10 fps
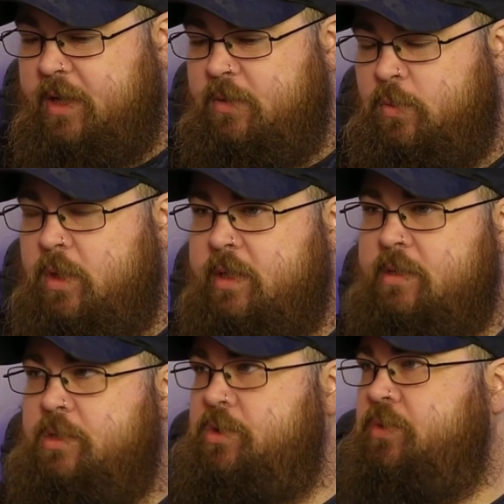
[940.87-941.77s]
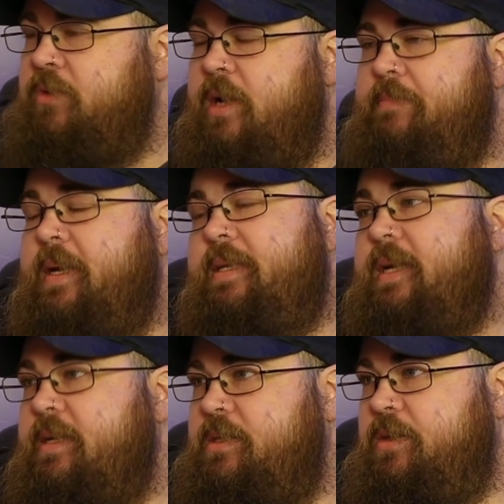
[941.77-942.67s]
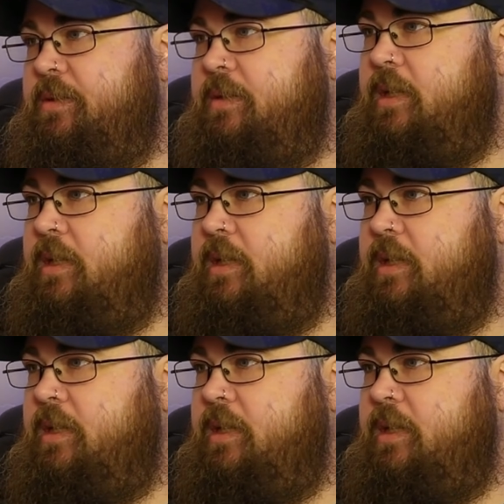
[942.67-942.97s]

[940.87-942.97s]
and wanting to do right by Dexter.